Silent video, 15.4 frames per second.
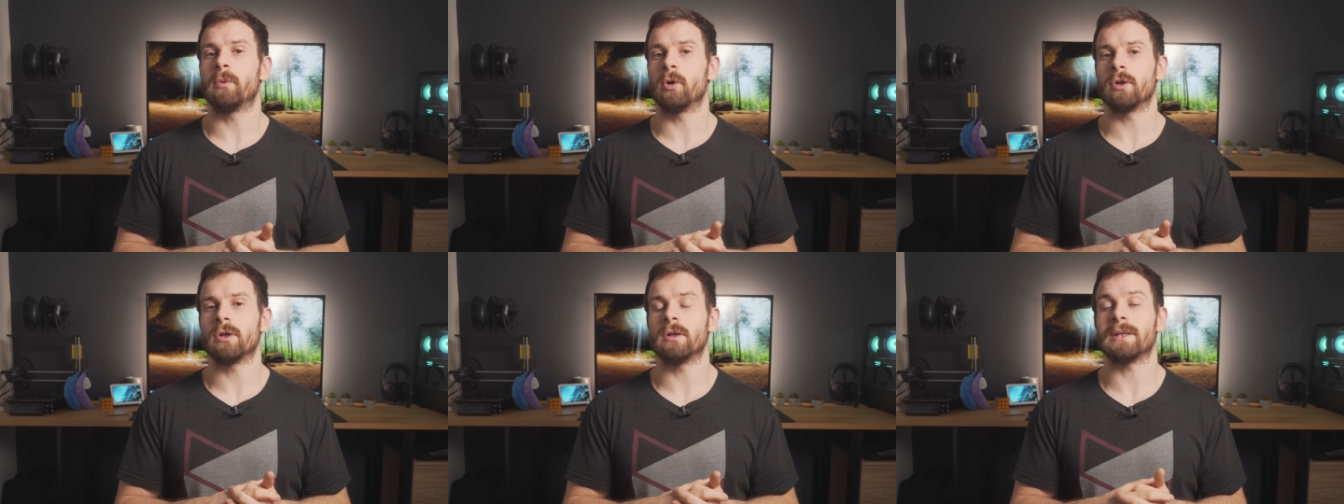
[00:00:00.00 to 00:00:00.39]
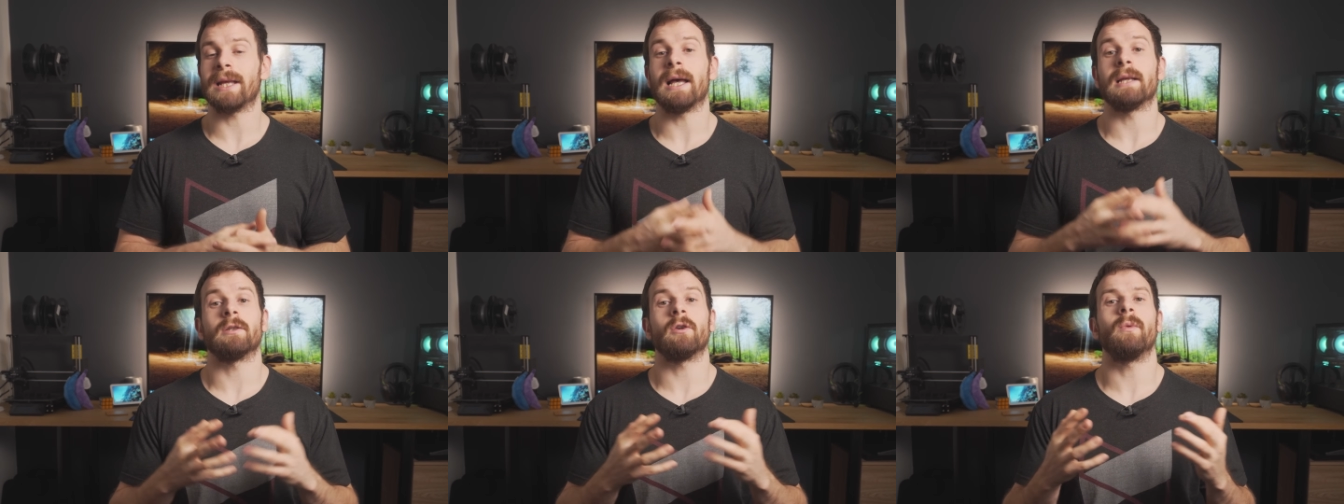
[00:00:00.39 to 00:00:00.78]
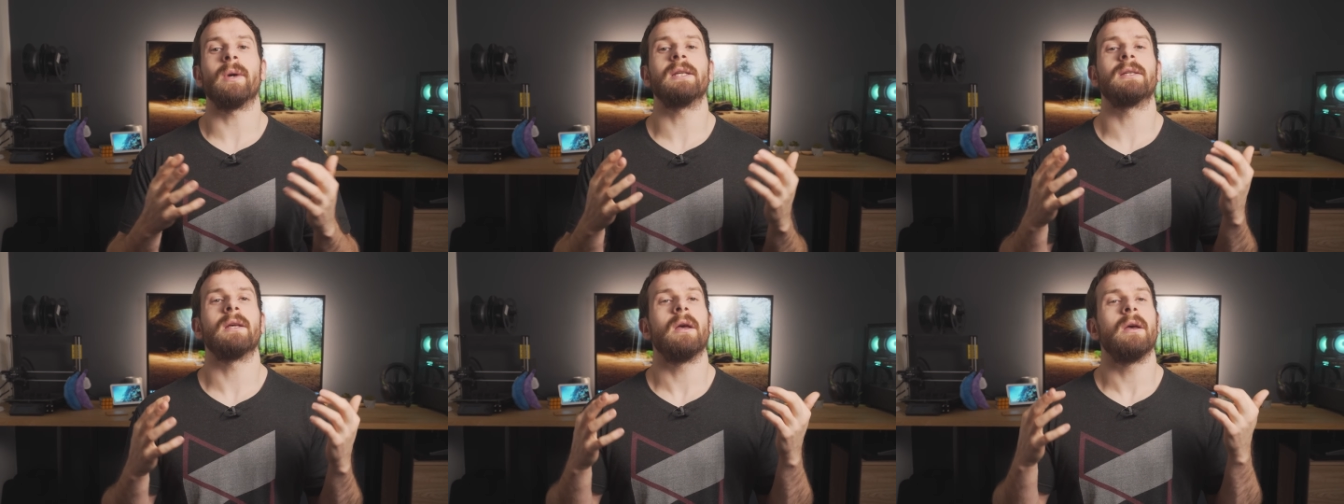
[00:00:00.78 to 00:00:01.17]
supporters as
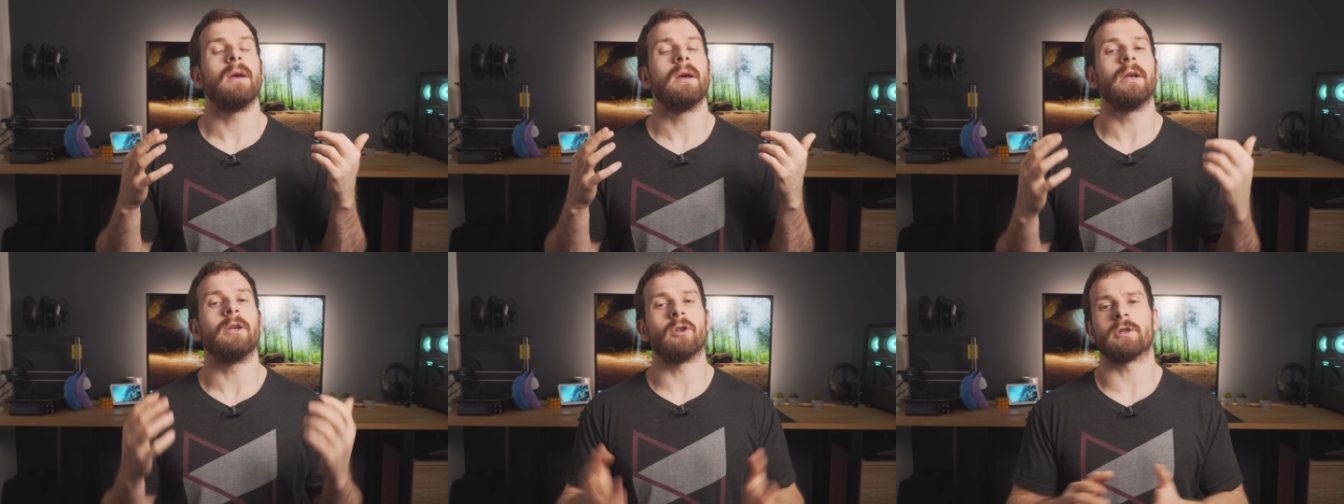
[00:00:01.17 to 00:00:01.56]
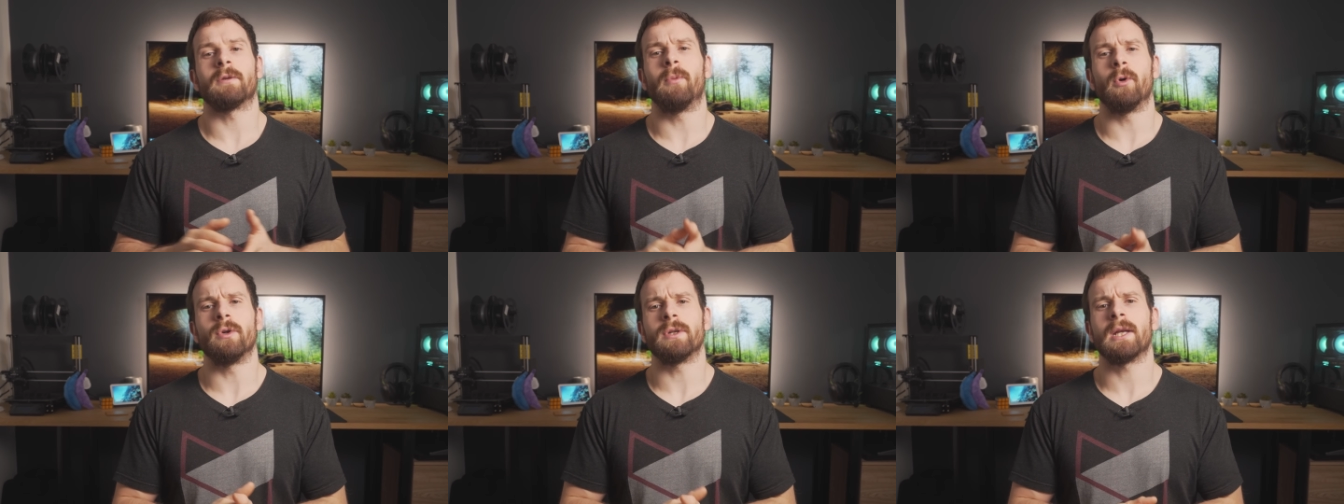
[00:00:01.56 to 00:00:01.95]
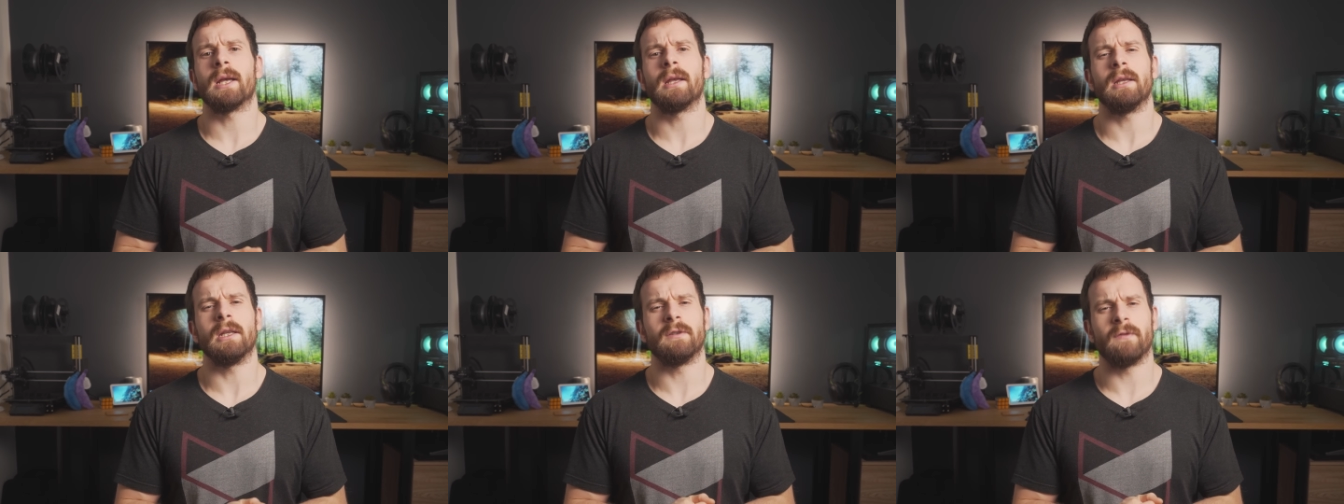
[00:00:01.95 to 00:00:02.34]
always, your support
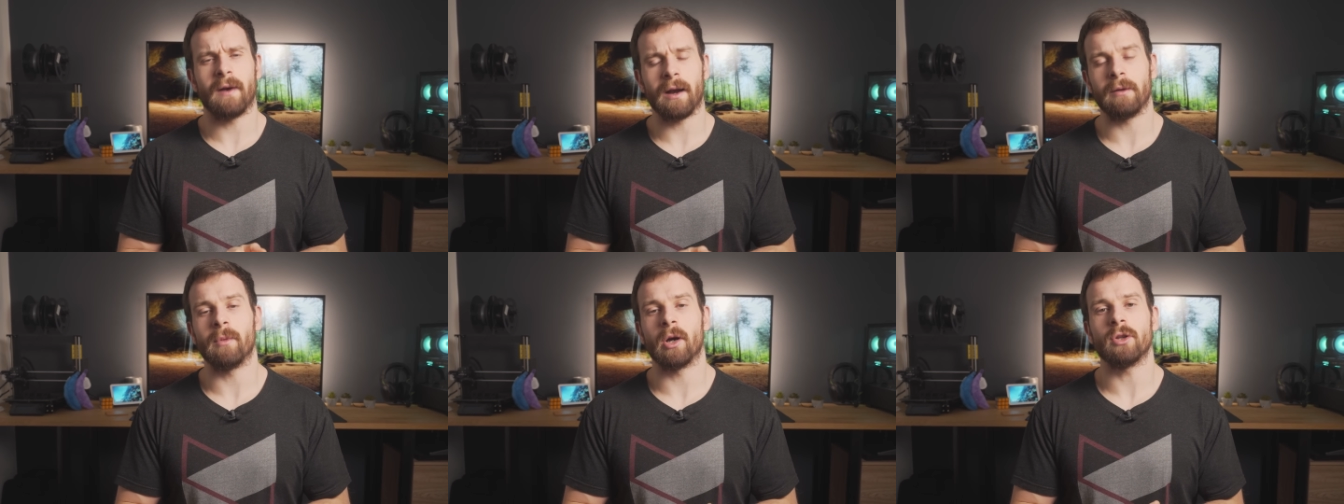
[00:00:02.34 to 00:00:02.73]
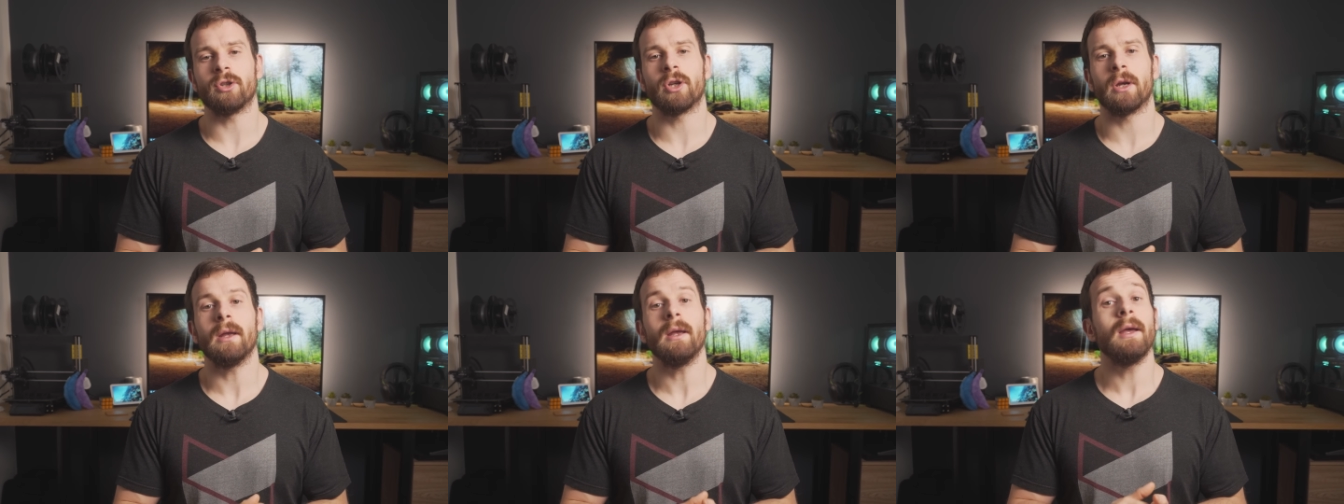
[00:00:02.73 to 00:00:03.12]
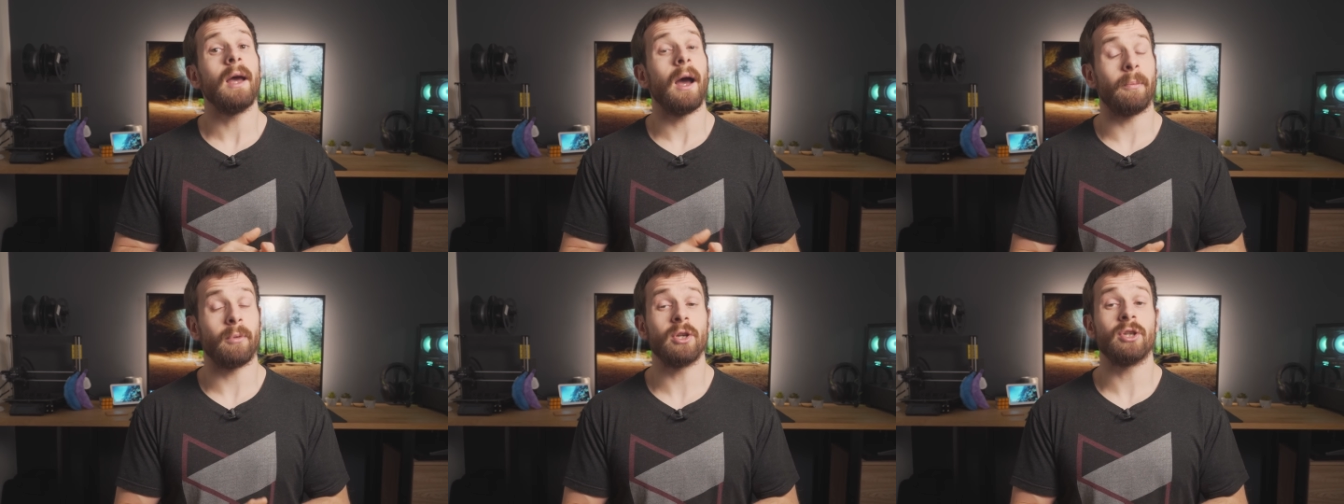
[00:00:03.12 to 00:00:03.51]
is very much
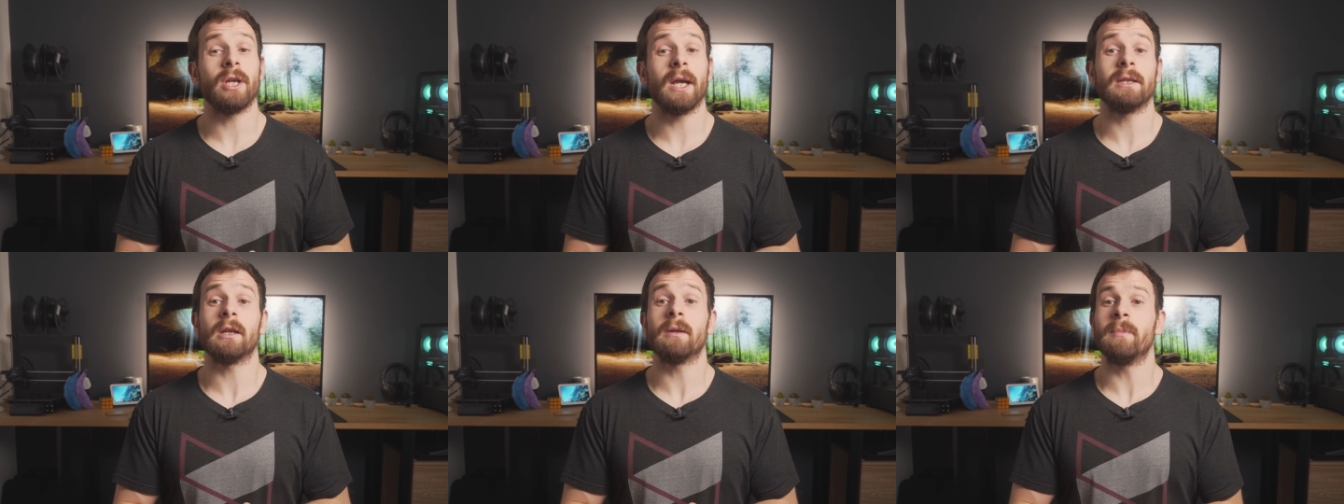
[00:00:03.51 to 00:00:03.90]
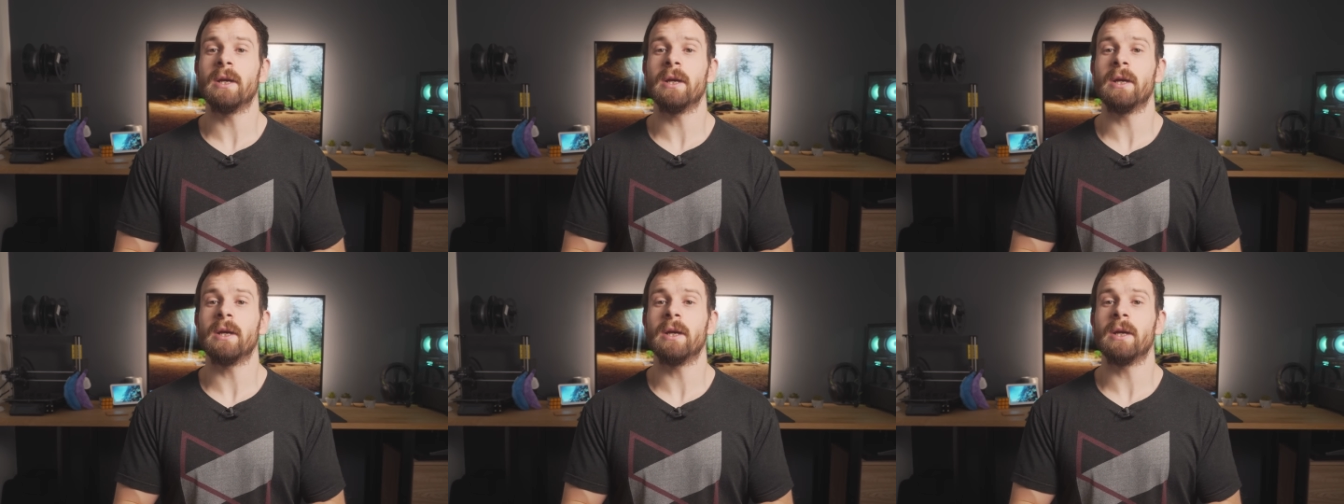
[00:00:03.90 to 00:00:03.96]
appreciated.